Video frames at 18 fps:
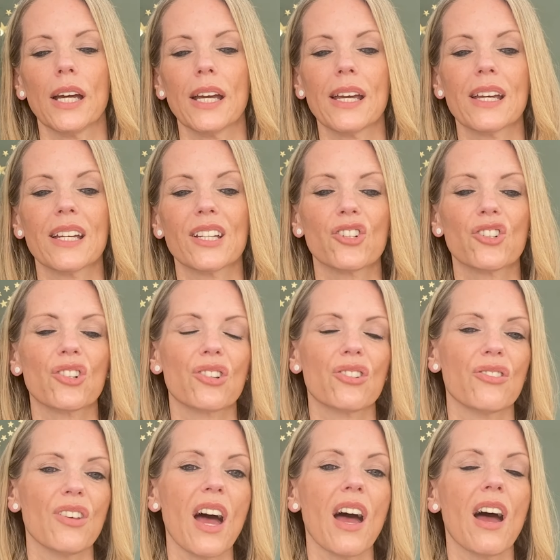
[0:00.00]
It is
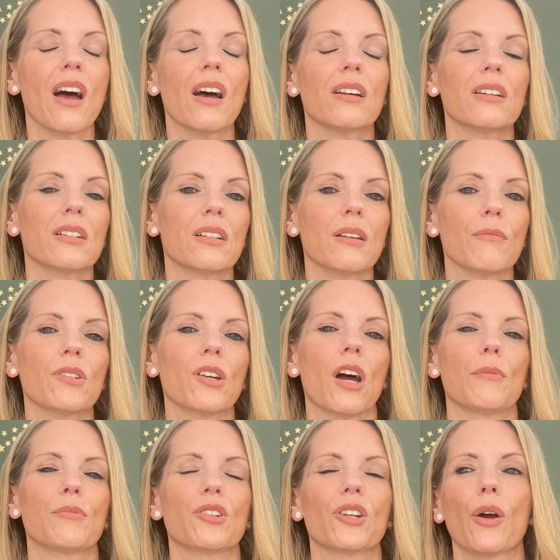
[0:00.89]
just there
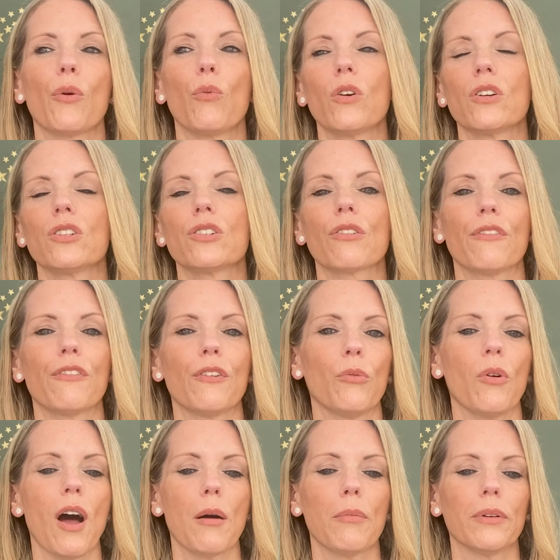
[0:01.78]
sometimes, and I wonder if it
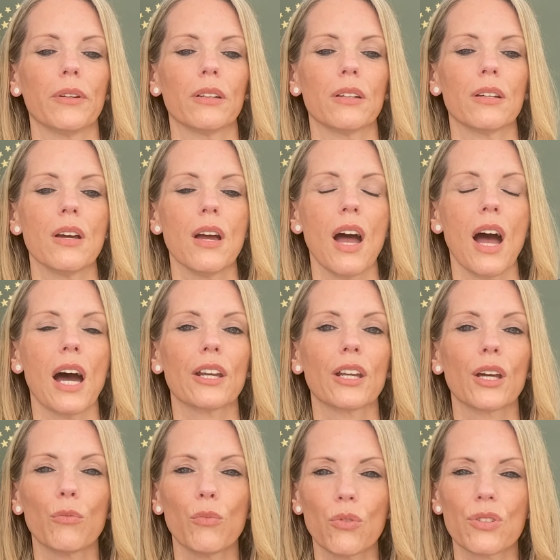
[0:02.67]
will happen,
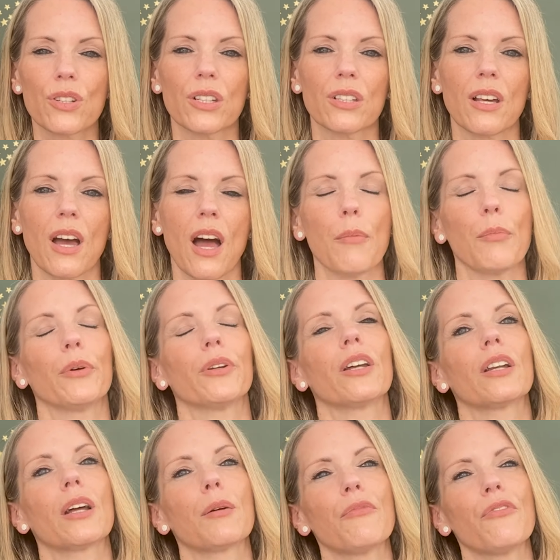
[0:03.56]
and I want it to happen,
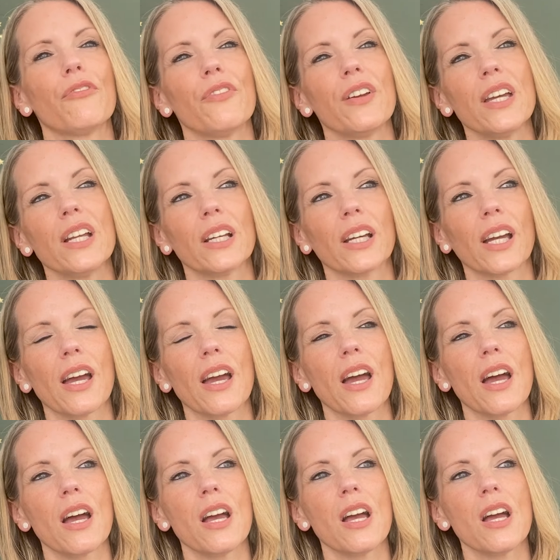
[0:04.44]
and I'm feeling
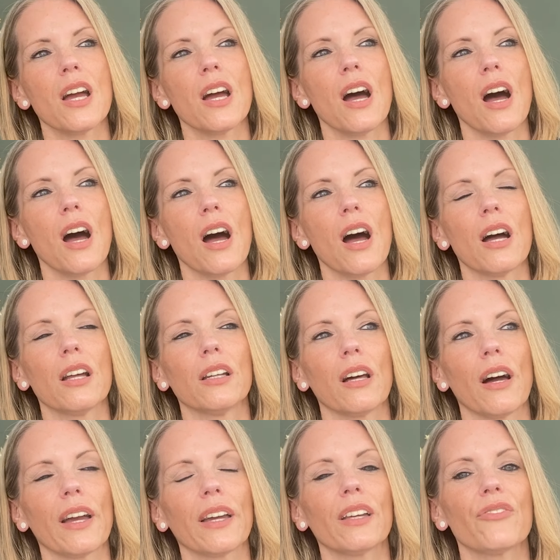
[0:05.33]
it. Uh,
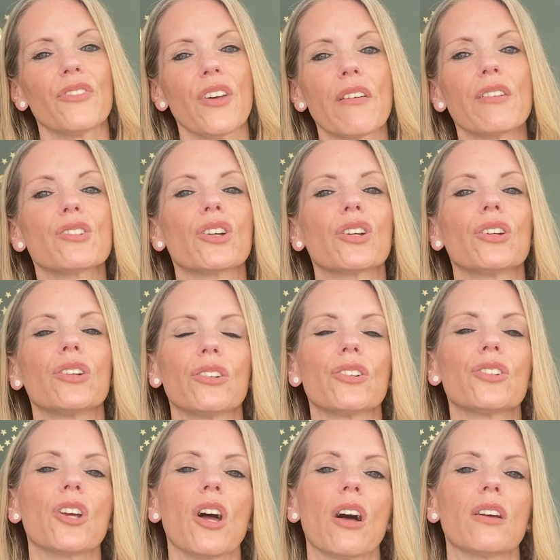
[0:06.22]
like there is a
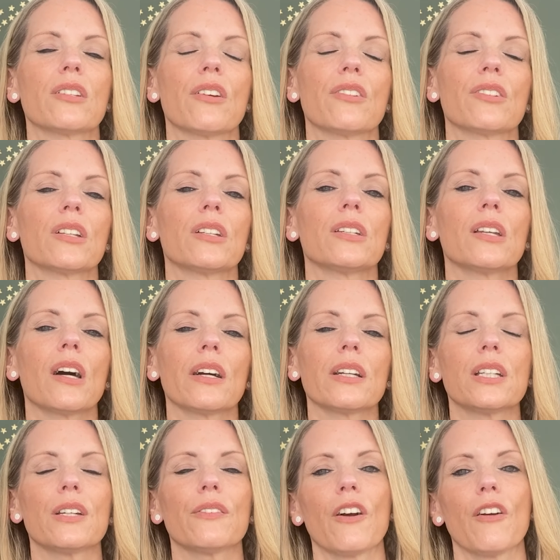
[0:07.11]
good chance, there's a
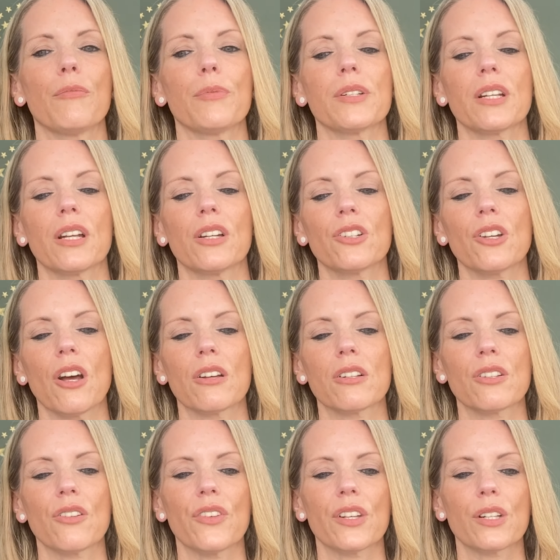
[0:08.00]
ninety-five percent
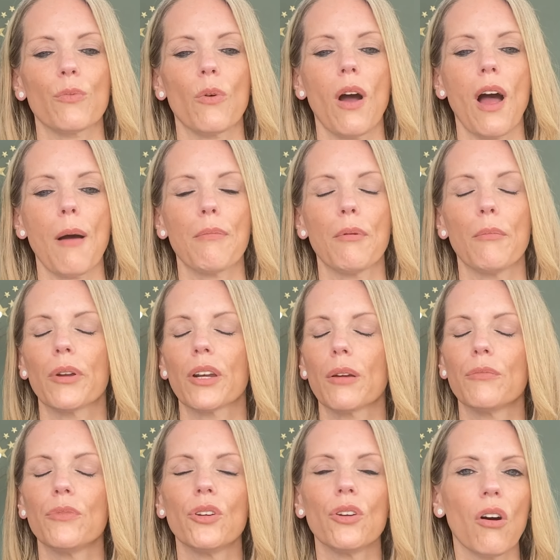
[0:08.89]
chance that this will happen, but
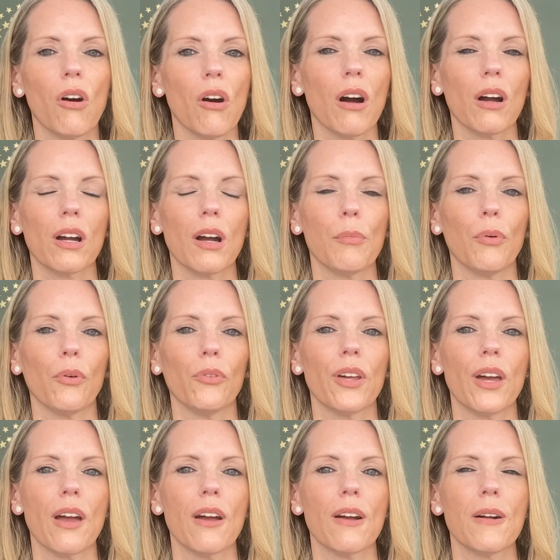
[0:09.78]
I'm not hung up on
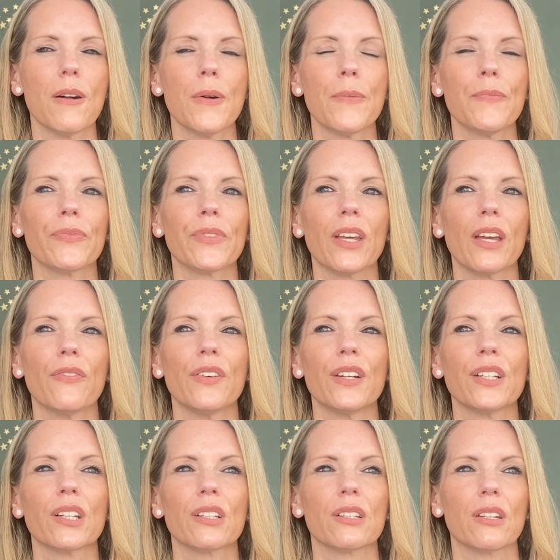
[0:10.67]
it. If
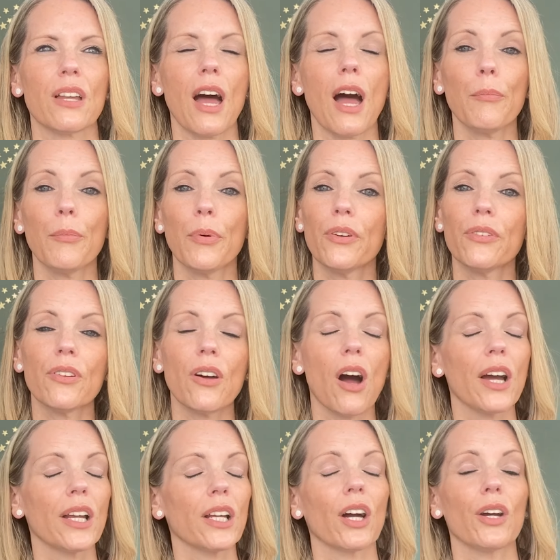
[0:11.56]
it doesn't happen,
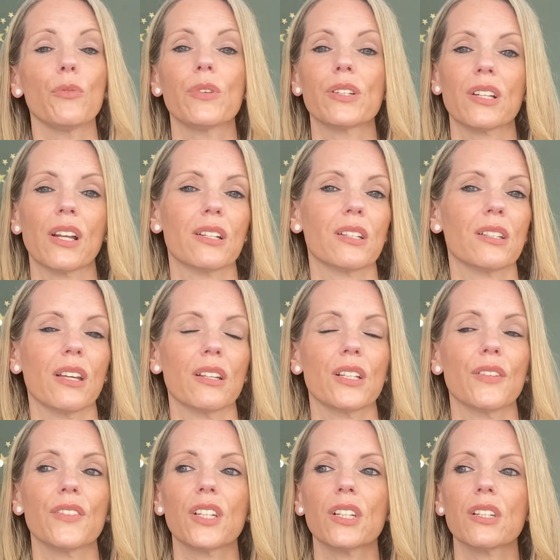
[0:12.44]
I, I always like to say,
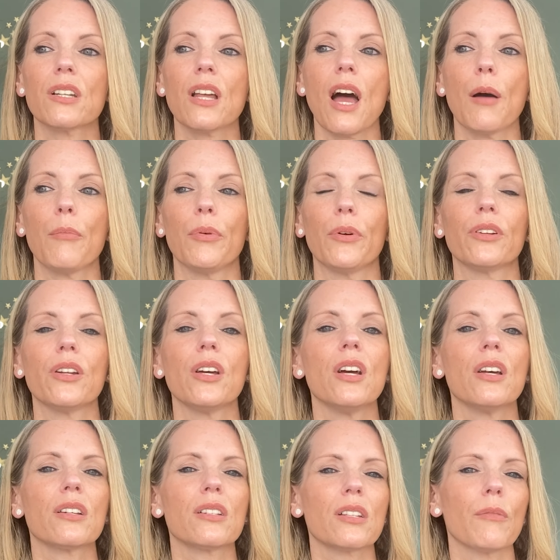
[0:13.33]
so if it doesn't happen,
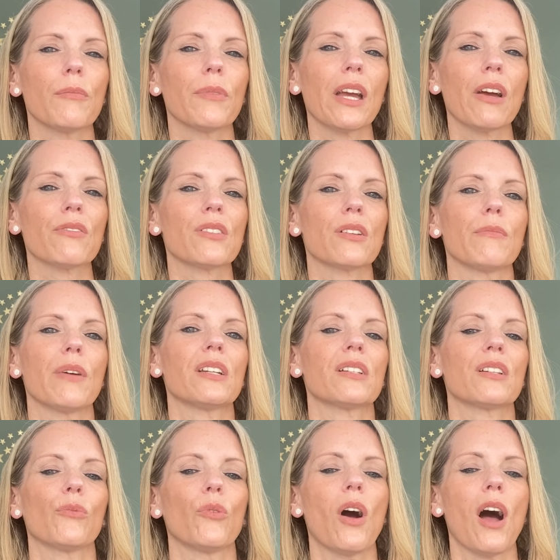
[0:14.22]
something else
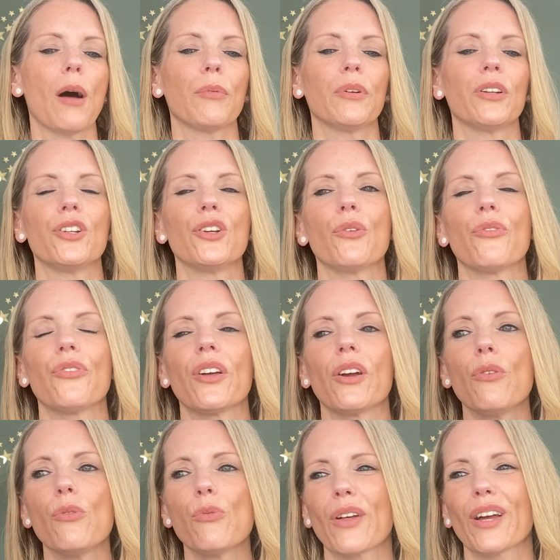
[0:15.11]
amazing will happen, and you'll
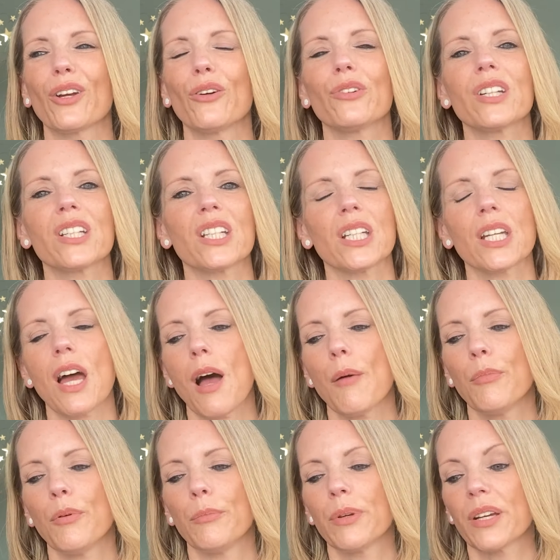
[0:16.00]
think, oh, thank God it didn't
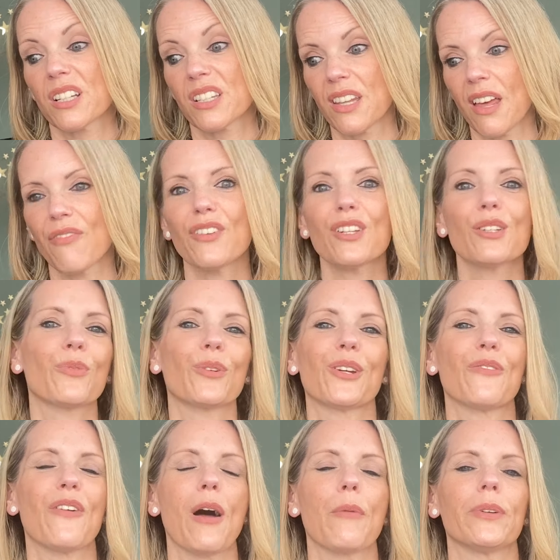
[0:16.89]
happen, because then this
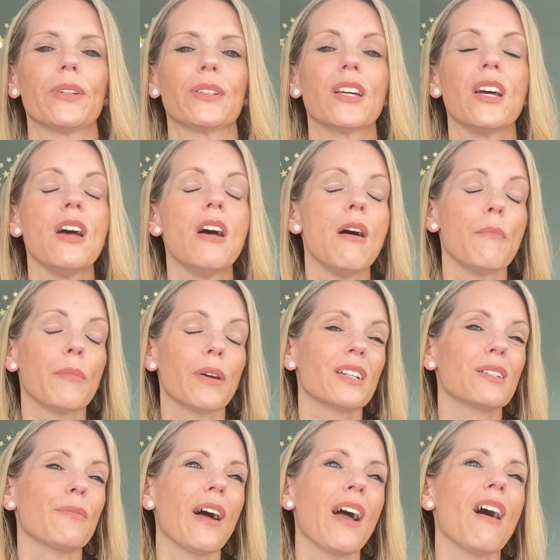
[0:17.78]
wouldn't have happened.
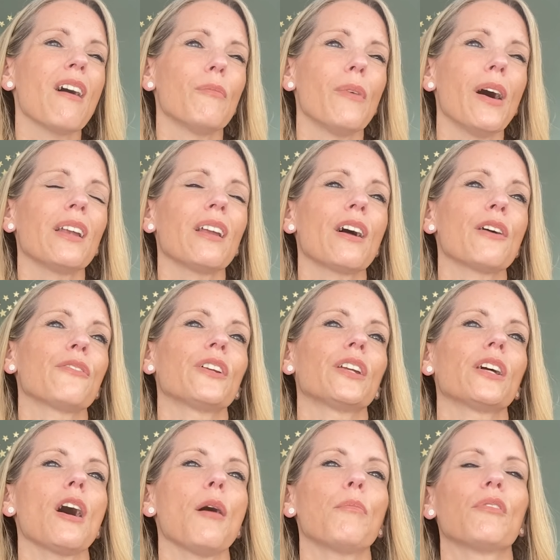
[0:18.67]
Because my, my life
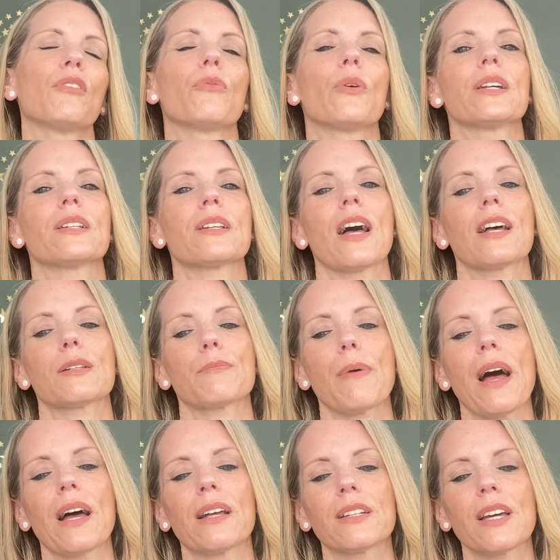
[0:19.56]
in a couple of ways has
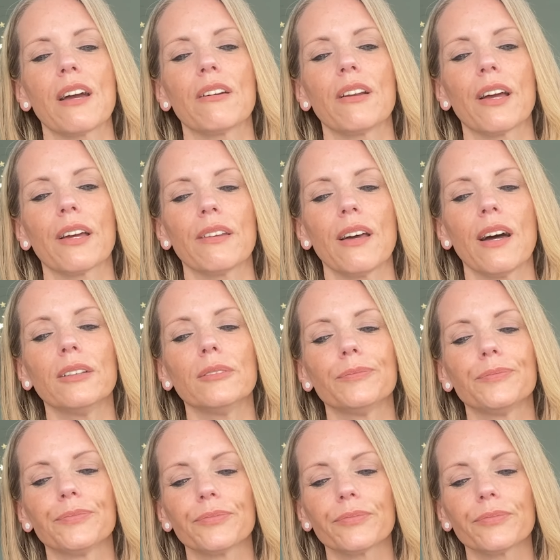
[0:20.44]
panned out like that.